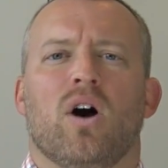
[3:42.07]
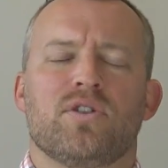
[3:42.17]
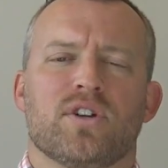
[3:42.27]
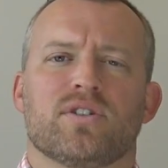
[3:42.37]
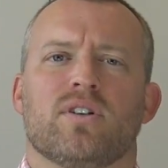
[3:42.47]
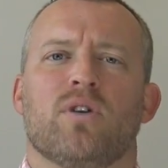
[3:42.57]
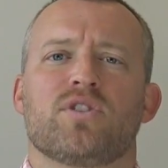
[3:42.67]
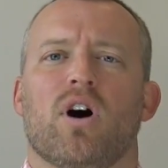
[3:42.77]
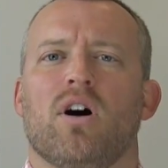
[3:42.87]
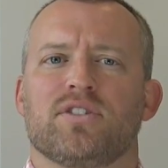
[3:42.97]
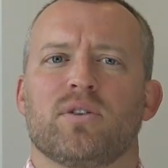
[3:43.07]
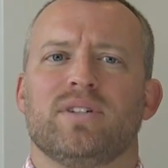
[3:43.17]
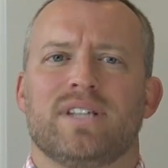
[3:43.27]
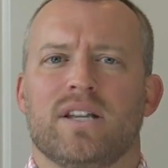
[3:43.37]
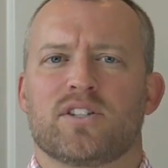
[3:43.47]
OSHA also
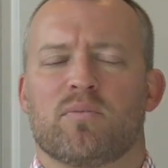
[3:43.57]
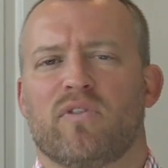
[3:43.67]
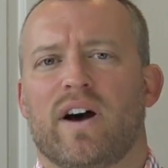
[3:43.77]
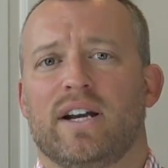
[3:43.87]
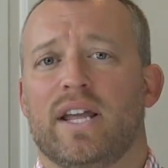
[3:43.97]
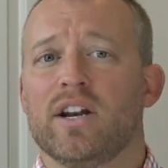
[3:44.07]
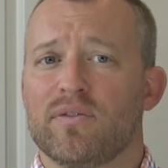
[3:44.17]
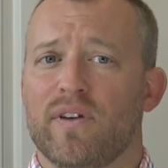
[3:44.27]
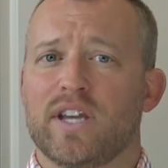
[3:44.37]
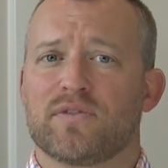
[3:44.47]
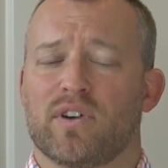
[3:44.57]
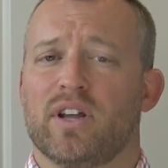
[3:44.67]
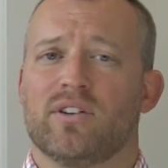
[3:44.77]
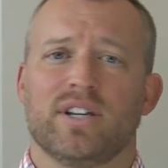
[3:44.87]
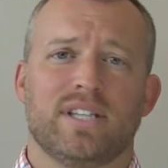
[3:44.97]
intends to provide an interface for
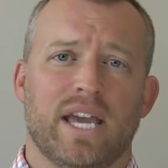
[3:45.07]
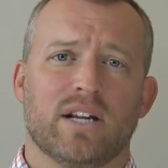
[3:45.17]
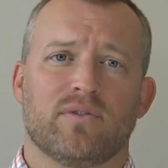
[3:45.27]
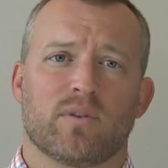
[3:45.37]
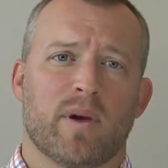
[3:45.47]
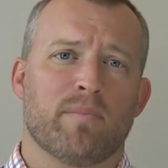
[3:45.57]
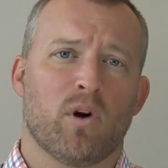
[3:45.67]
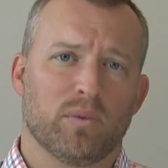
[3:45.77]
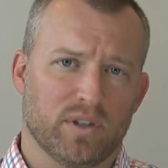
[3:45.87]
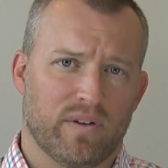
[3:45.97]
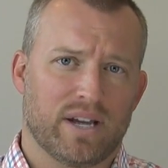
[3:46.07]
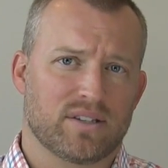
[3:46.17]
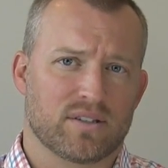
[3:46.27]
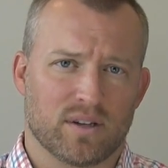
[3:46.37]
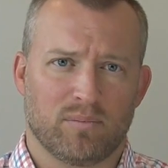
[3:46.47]
entering data from a mobile
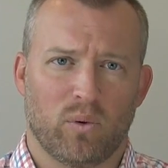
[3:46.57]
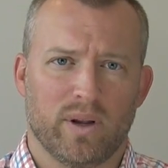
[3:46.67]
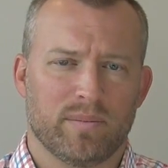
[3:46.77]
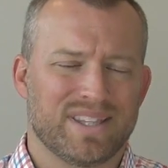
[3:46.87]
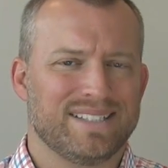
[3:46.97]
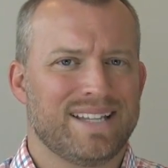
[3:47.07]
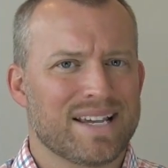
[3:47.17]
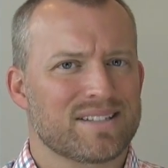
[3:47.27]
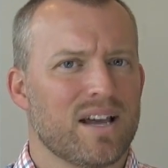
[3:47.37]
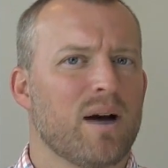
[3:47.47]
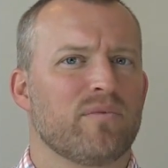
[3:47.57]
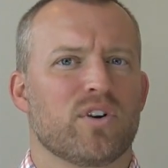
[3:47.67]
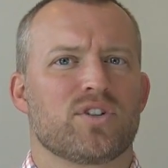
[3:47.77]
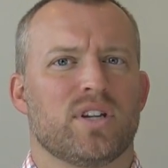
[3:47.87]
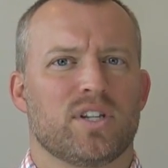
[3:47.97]
device at some point, but the desktop
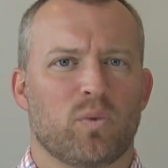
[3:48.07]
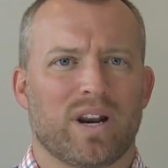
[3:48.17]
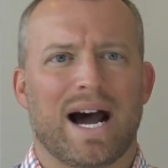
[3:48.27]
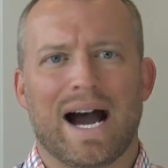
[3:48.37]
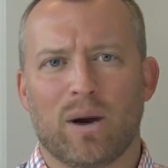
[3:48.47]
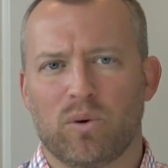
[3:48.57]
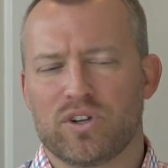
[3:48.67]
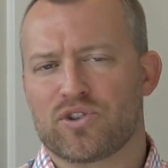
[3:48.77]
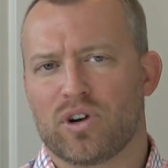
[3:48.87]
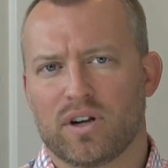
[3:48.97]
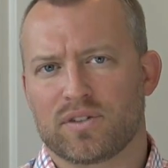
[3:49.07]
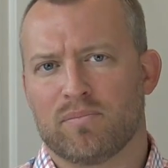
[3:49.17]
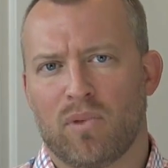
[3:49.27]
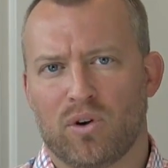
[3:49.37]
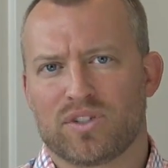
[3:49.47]
version is what I would trust
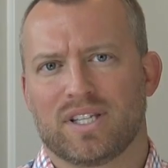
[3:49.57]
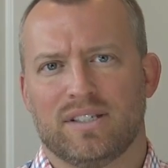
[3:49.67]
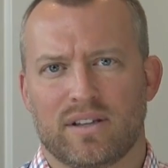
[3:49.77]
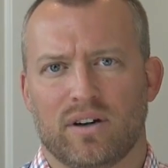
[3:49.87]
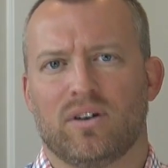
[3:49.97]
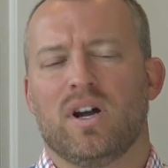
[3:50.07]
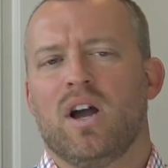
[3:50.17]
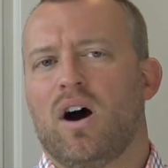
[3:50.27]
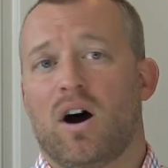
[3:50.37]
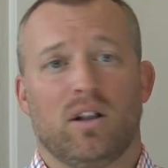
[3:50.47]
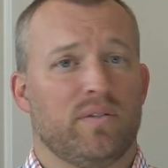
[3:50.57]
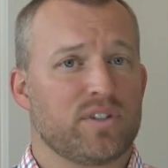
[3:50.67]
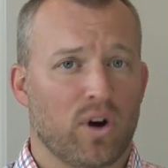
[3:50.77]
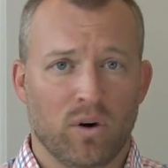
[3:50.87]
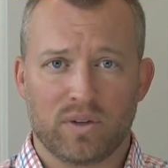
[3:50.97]
most until all of
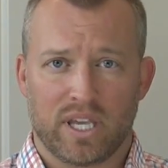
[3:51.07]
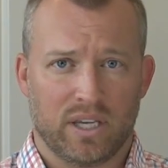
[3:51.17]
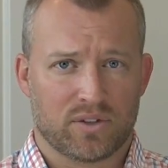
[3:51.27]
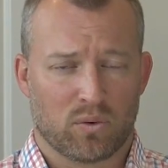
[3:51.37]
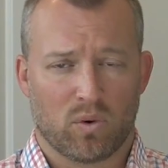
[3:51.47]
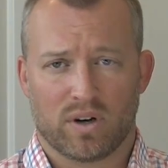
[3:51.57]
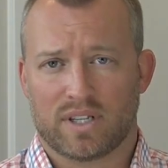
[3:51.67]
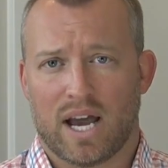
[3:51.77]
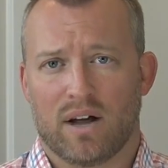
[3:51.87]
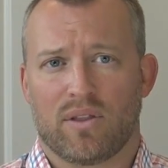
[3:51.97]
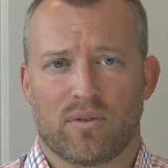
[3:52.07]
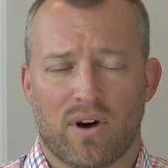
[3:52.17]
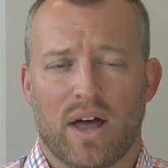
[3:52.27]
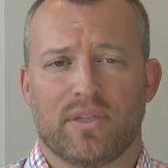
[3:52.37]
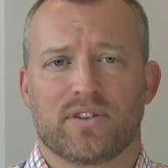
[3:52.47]
its own kinks are worked out
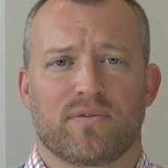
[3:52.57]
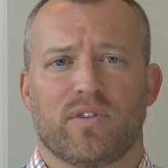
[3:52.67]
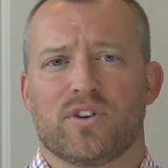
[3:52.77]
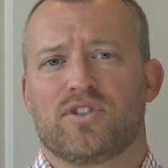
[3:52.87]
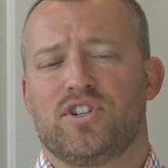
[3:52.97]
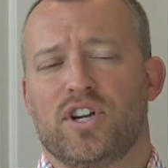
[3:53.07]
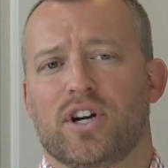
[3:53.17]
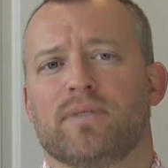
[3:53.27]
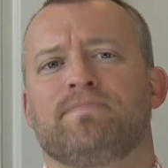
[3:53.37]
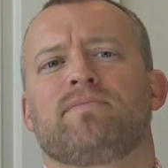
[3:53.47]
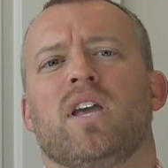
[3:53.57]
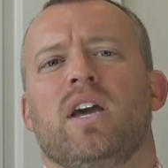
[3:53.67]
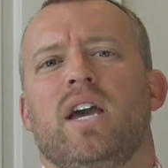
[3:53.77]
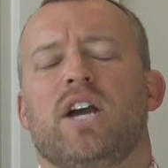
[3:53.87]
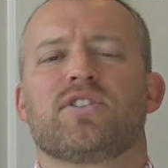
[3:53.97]
throughout this first year.
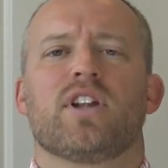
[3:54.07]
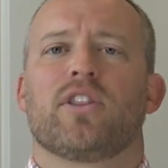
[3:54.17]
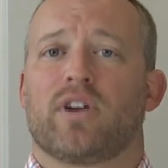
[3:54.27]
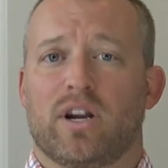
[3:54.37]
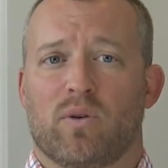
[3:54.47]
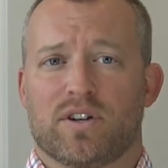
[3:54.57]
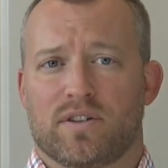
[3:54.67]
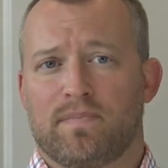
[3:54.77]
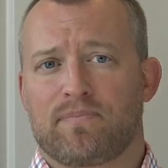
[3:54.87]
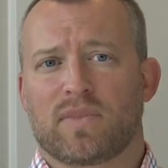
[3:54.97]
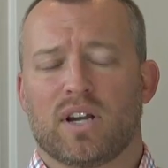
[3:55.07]
Here's another great question.